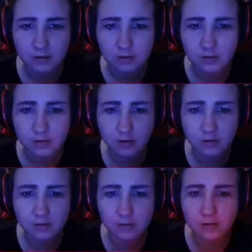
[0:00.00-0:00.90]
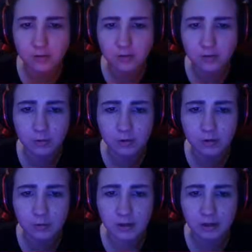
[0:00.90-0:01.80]
So yeah, I'll show you something cool in a
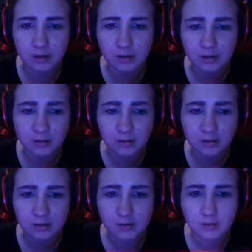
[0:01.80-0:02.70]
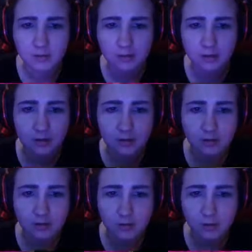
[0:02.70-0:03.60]
minute.
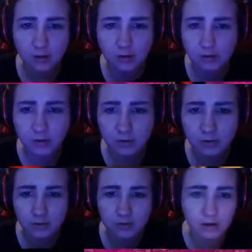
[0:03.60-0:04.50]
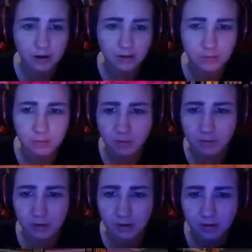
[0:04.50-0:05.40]
So long as I don't die from
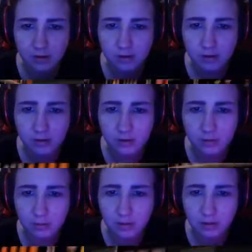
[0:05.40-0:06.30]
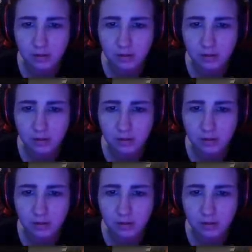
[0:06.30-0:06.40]
something killing me.